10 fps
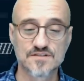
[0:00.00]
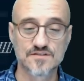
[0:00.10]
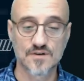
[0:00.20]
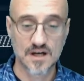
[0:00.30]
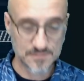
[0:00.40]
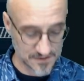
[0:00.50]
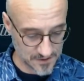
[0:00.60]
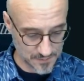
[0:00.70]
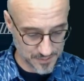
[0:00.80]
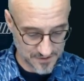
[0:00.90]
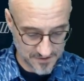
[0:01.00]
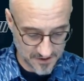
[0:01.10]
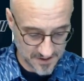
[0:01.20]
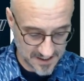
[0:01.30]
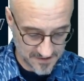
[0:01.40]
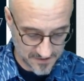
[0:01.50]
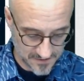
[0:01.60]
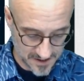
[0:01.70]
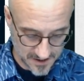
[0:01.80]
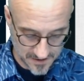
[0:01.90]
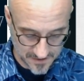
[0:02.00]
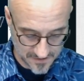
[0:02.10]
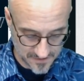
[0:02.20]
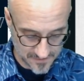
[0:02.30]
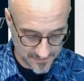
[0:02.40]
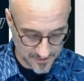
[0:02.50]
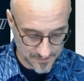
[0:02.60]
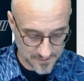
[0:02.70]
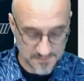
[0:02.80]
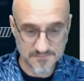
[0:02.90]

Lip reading: So I'm just going to put Star Dancer in here because it's the first one.